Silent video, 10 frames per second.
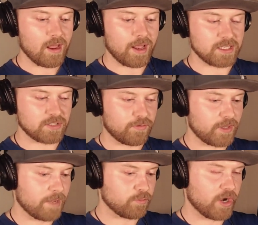It's
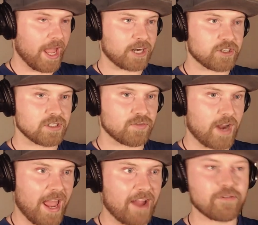full album reactions
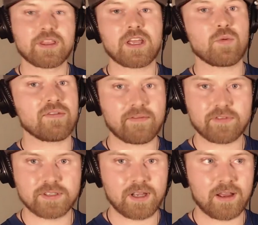for everything we've
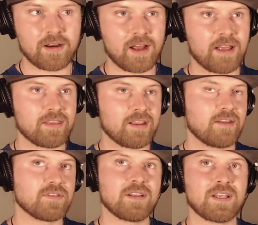ever done. I think
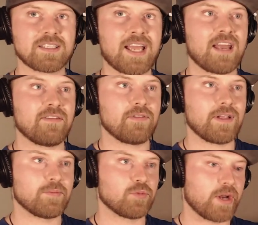I've done like 10 full
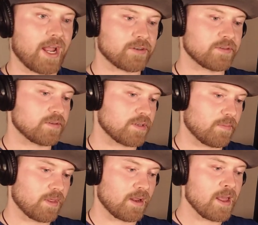album reactions or
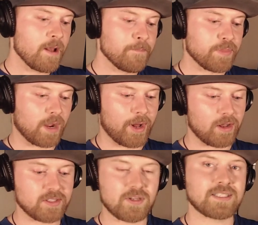something.
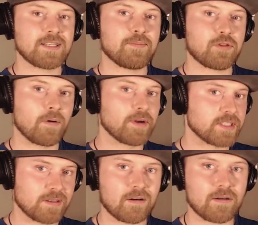Also, you get to throw in a
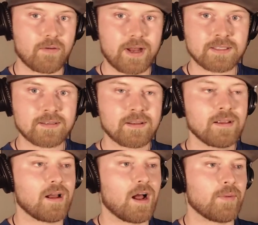song request.
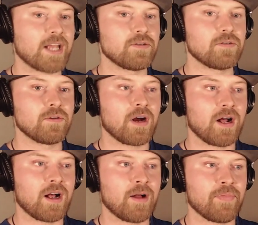I
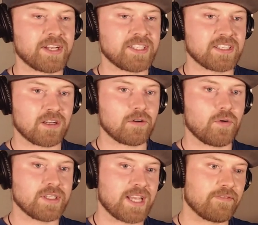take song
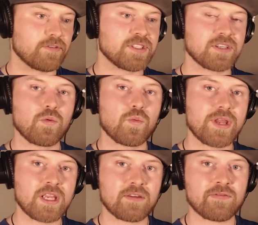requests every single
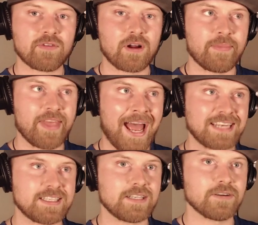week from
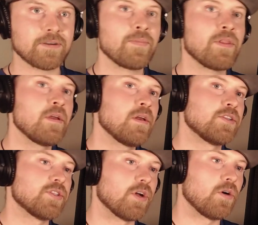that tier.
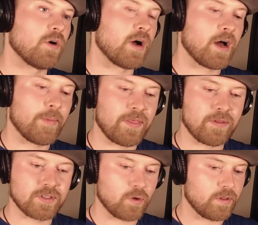So, and
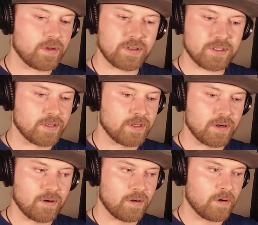there's other
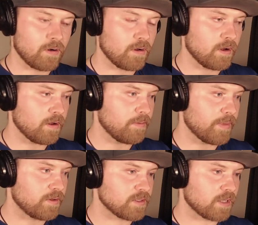stuff.
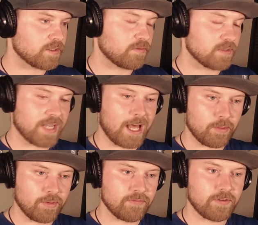There's
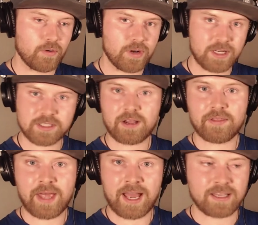album voting is
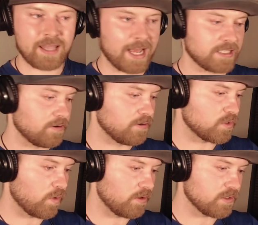on that tier
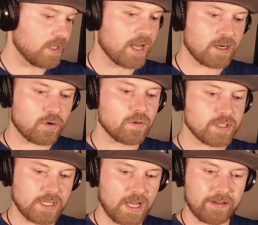as well. There's a lot of cool
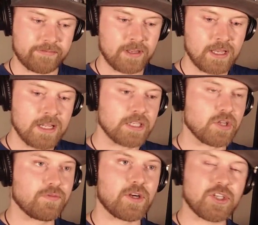stuff.
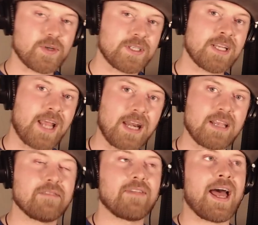So if you're interested in
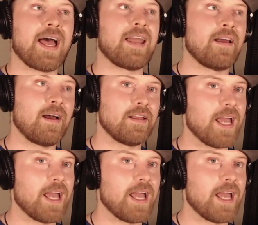any of that,